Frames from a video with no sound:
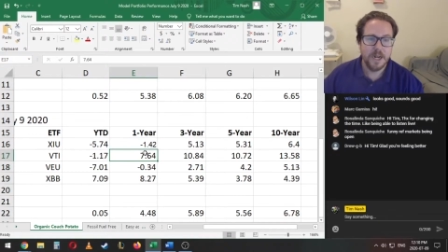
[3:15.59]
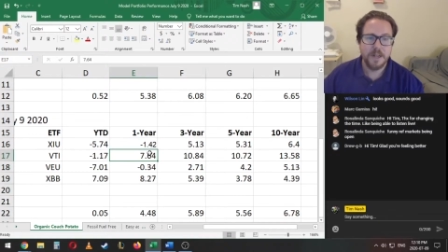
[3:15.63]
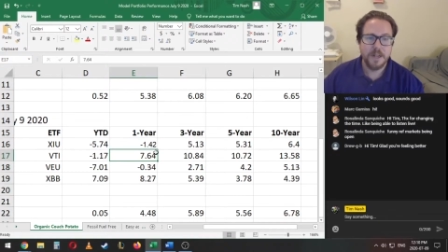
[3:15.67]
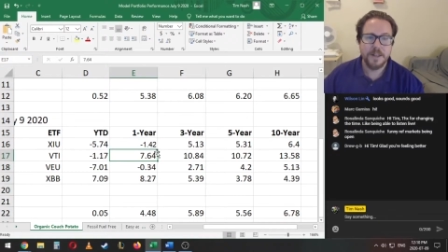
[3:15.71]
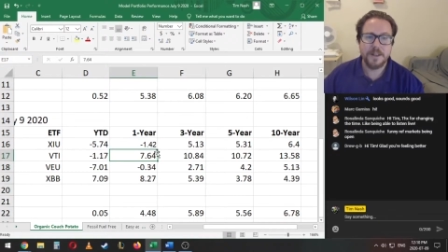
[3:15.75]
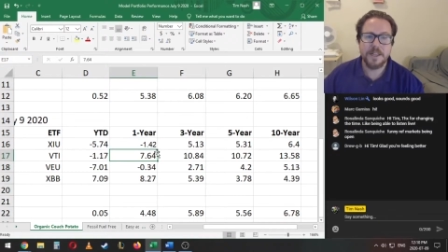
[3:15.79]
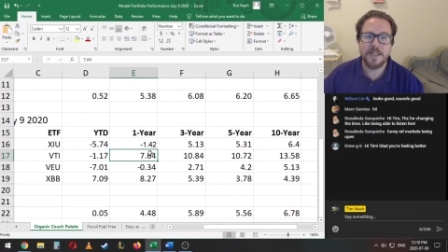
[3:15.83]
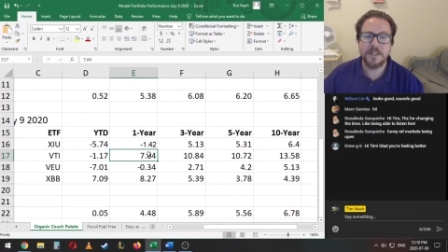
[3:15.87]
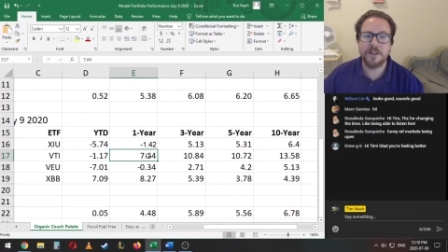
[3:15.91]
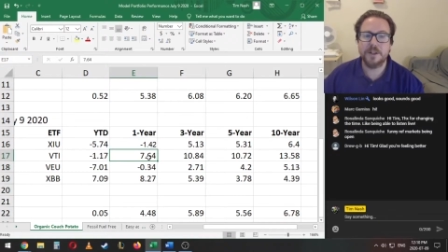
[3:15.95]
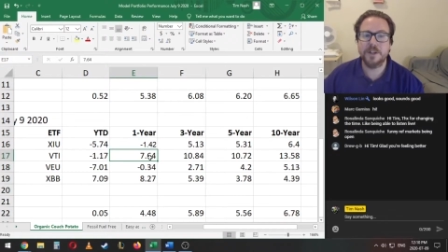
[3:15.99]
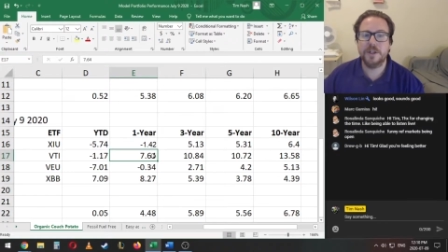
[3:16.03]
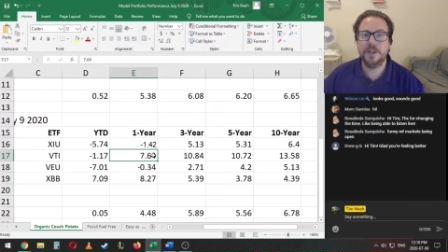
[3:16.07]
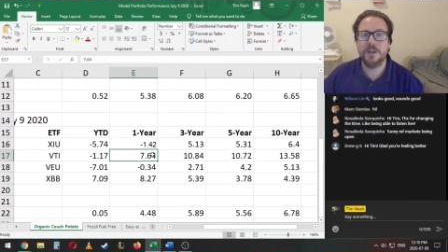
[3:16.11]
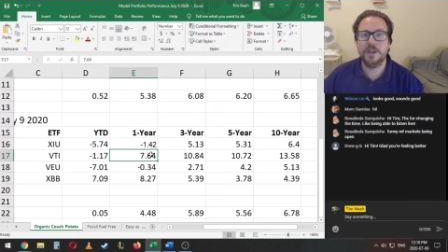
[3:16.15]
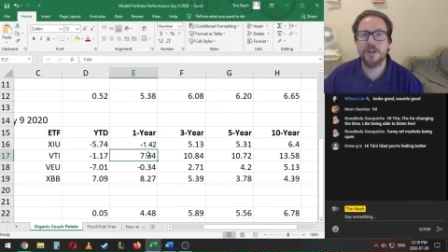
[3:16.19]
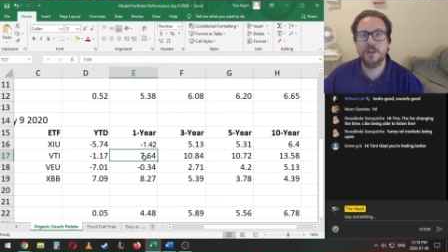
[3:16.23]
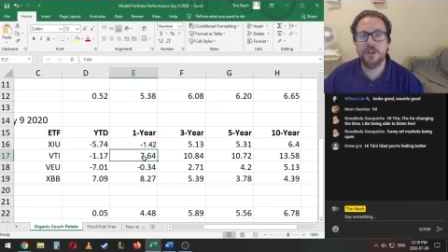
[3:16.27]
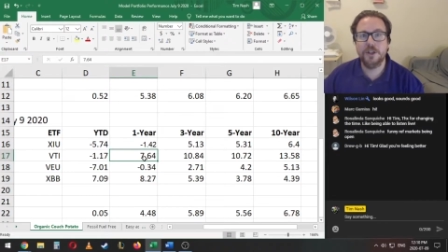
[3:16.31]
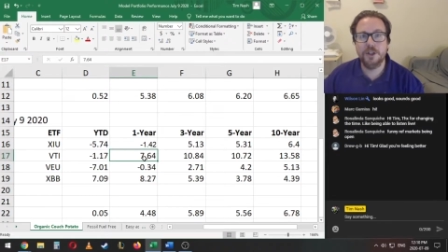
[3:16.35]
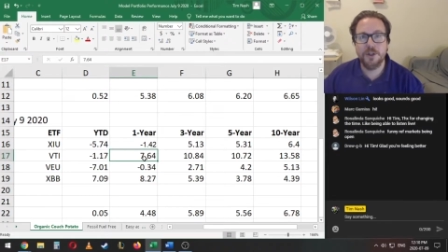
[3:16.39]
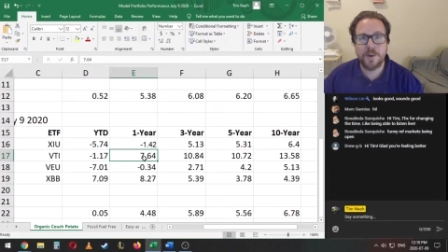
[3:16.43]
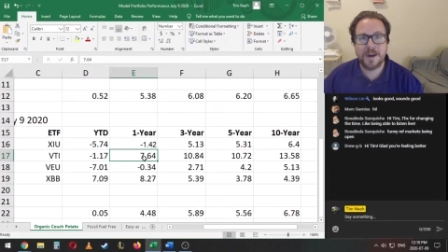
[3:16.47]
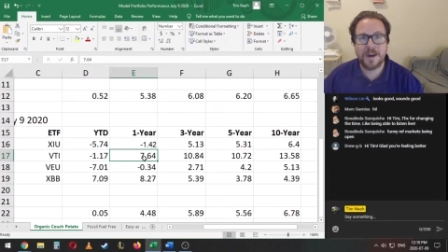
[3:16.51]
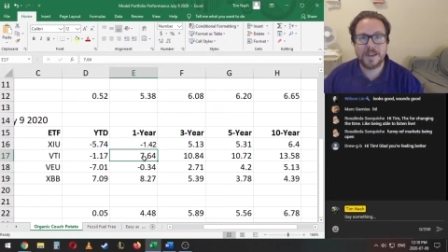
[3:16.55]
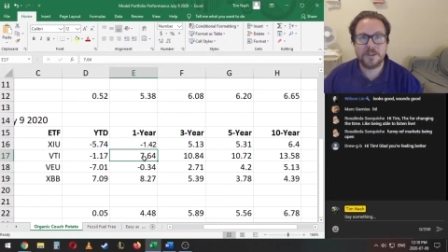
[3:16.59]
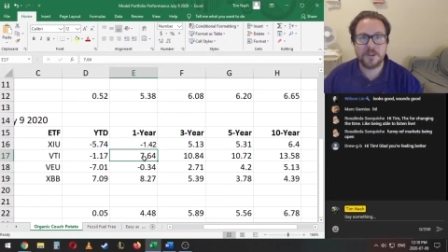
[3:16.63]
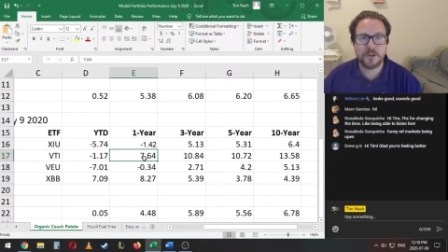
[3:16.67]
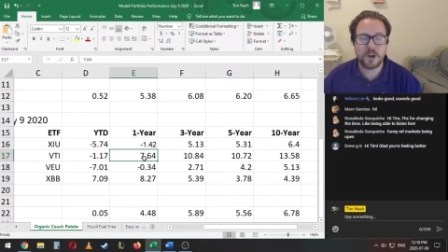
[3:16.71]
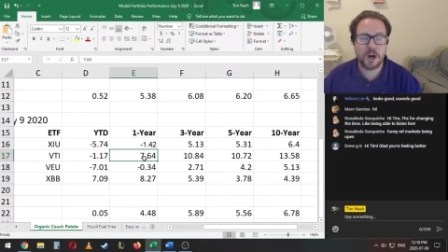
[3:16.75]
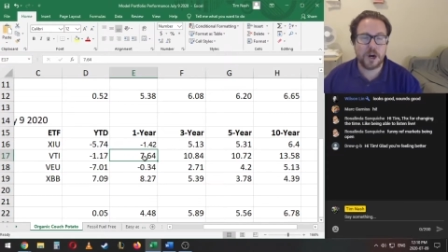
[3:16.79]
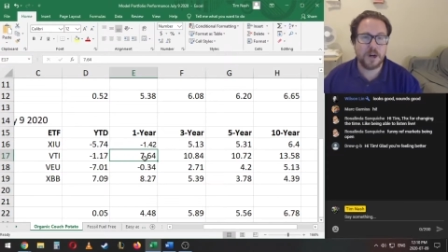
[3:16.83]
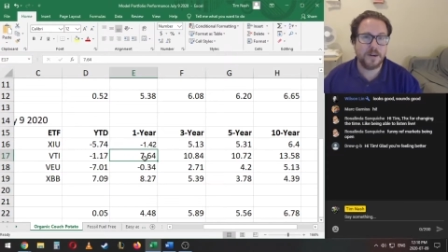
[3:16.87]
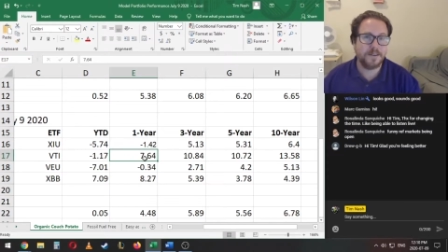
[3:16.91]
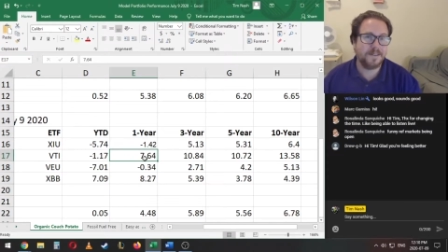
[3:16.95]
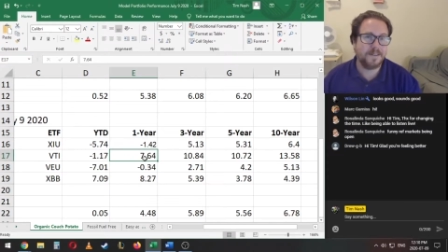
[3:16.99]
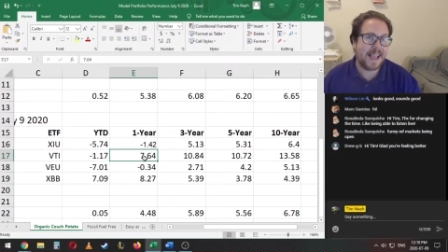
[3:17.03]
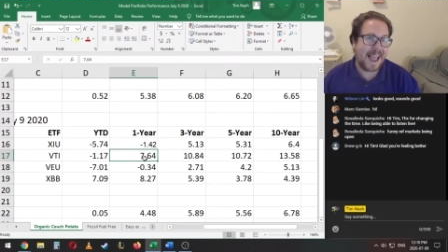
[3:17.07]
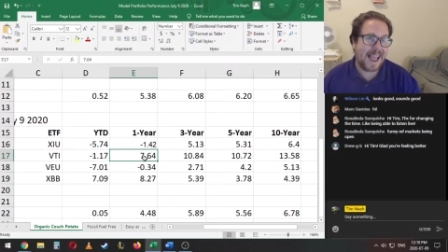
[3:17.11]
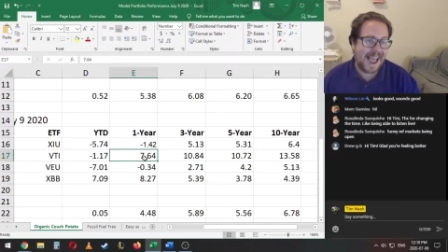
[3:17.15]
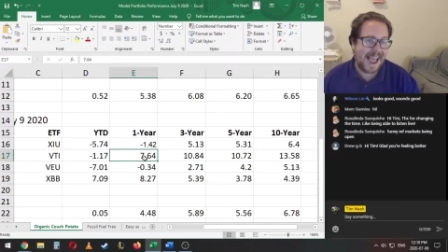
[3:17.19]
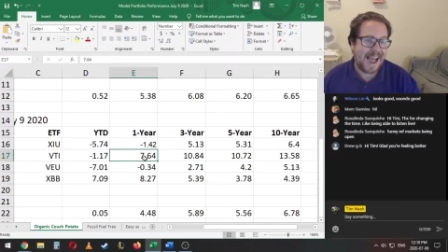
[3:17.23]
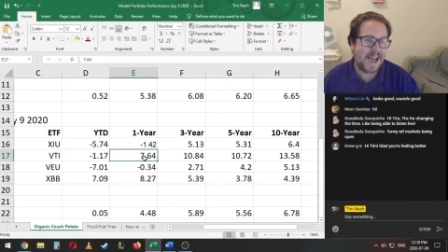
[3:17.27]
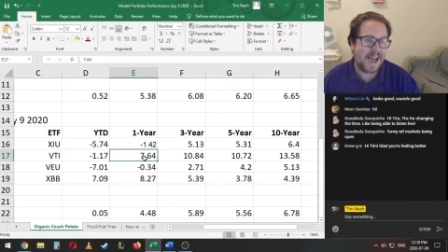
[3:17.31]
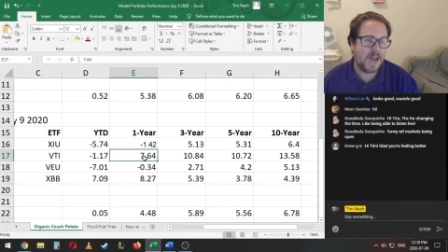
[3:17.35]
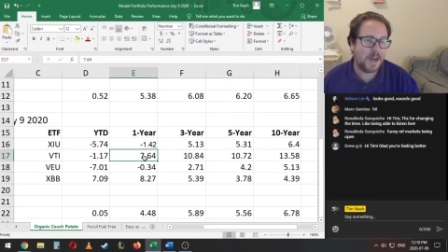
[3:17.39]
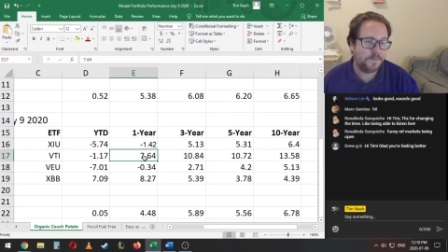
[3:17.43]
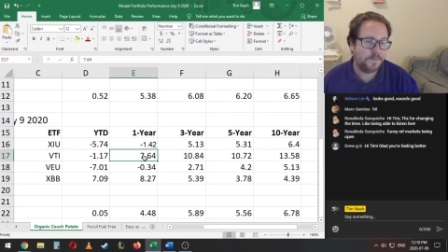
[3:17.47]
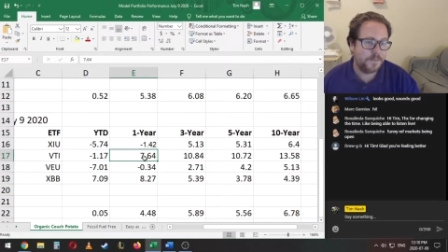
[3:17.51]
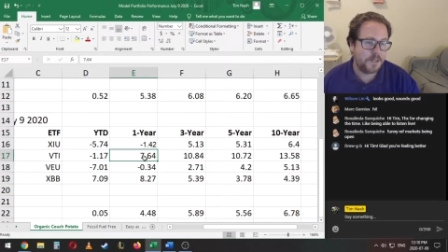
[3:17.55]
That the US stocks
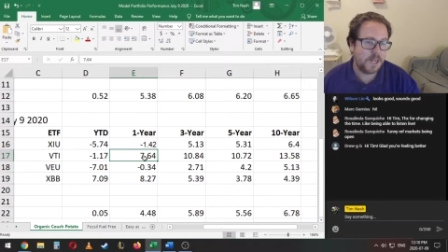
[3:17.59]
have